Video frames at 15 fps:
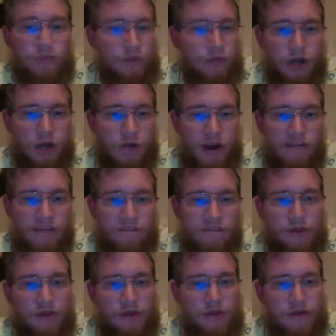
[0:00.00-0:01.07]
With no
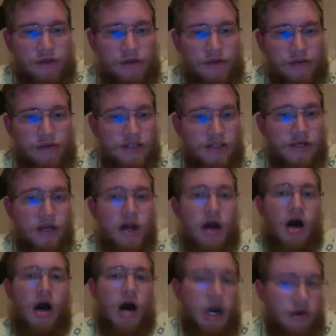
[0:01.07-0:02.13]
rainfall on the horizon,
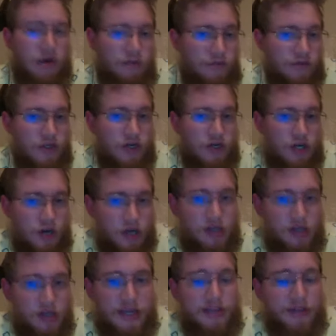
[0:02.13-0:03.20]
aquifers are
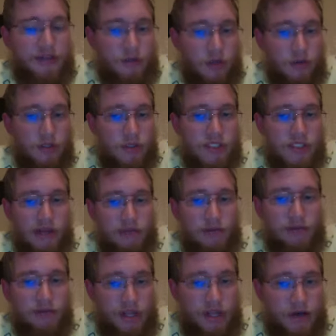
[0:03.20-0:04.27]
currently at their lowest
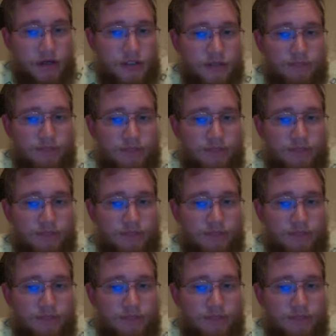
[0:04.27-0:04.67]
level in years.